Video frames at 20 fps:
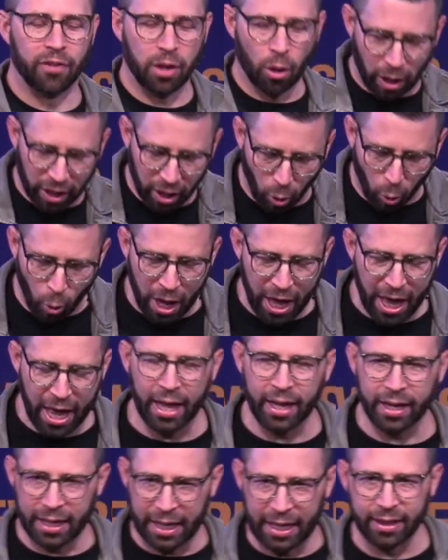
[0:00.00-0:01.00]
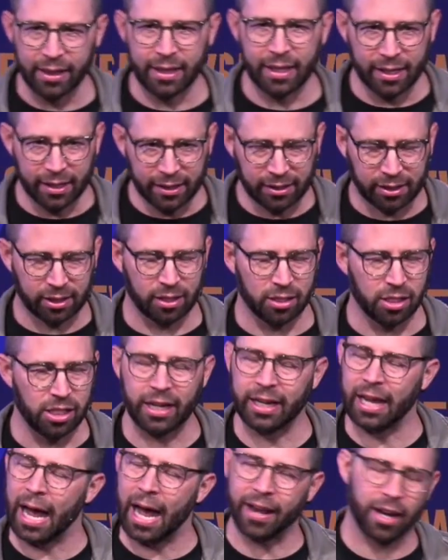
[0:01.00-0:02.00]
you want to win in this, you
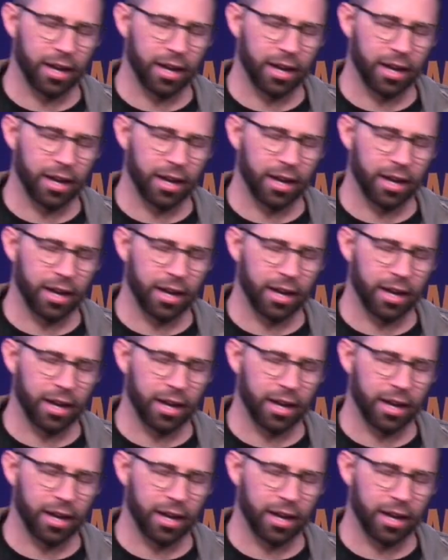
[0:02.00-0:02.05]
got to